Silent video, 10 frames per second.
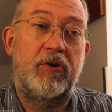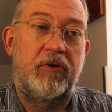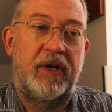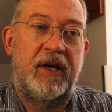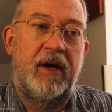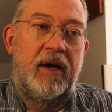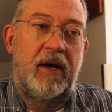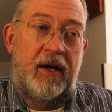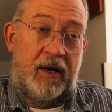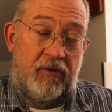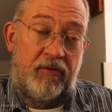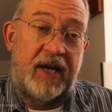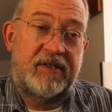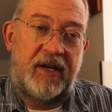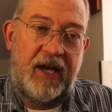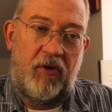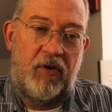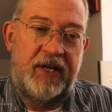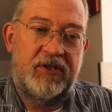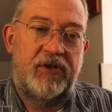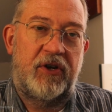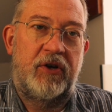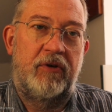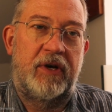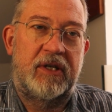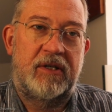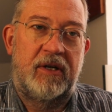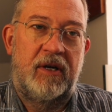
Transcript: doing raster calculation in QGIS